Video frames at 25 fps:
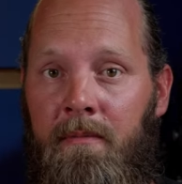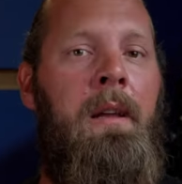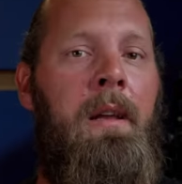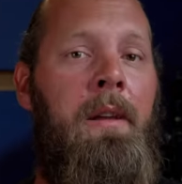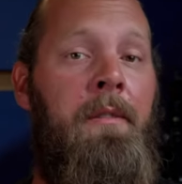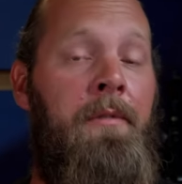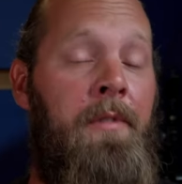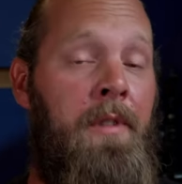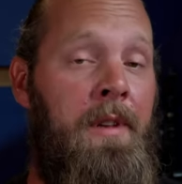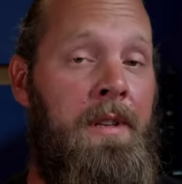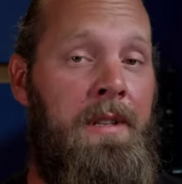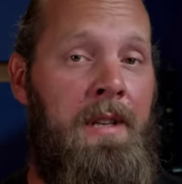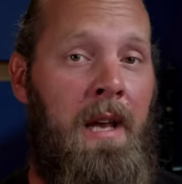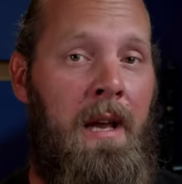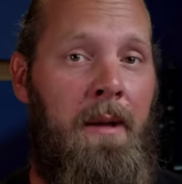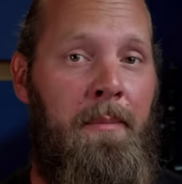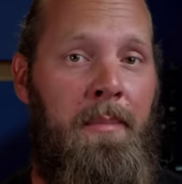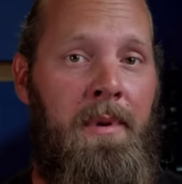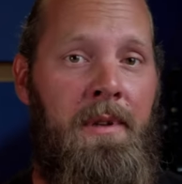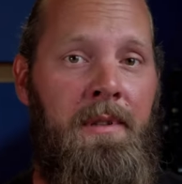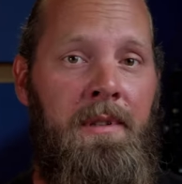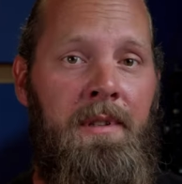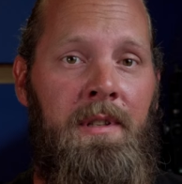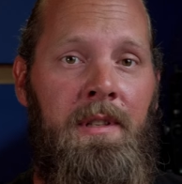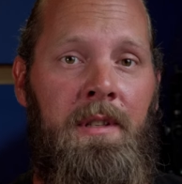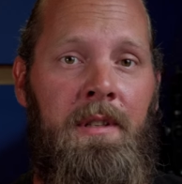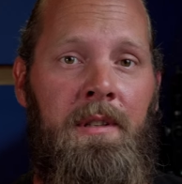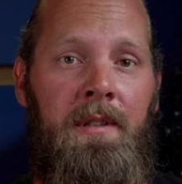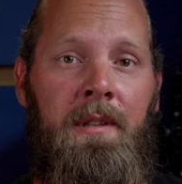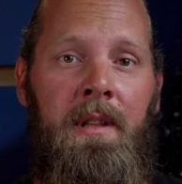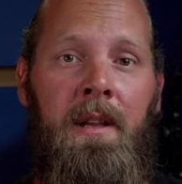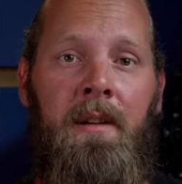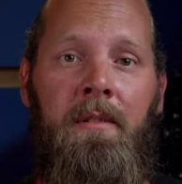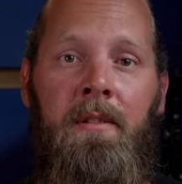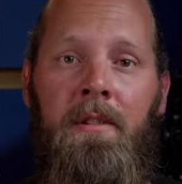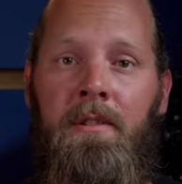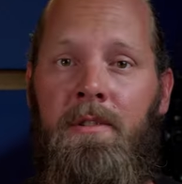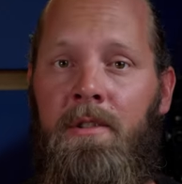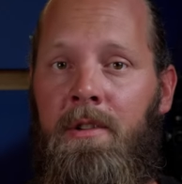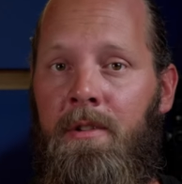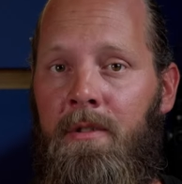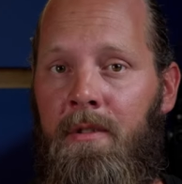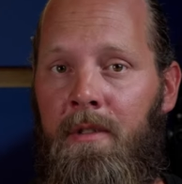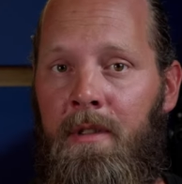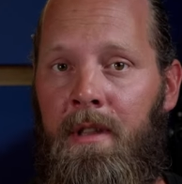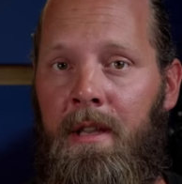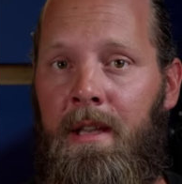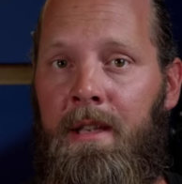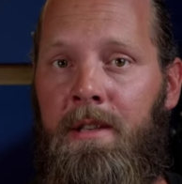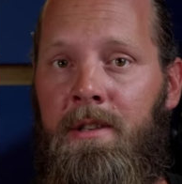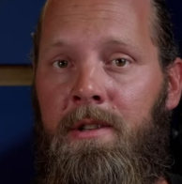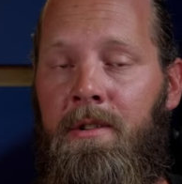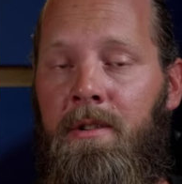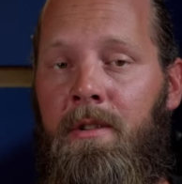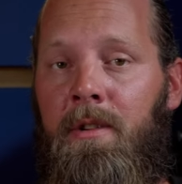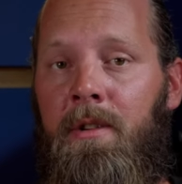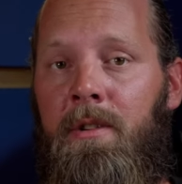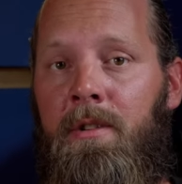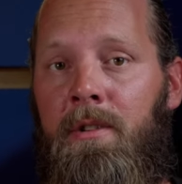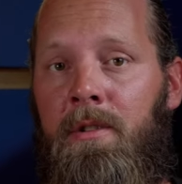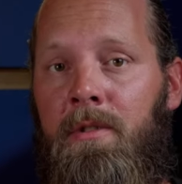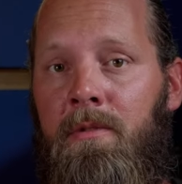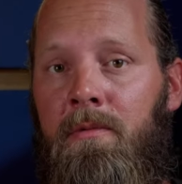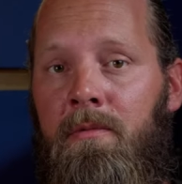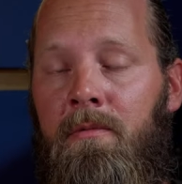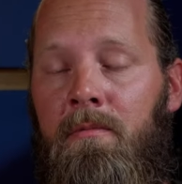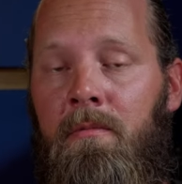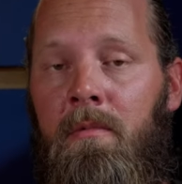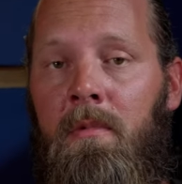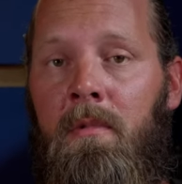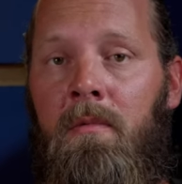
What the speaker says: If this happens, there are two things you could do.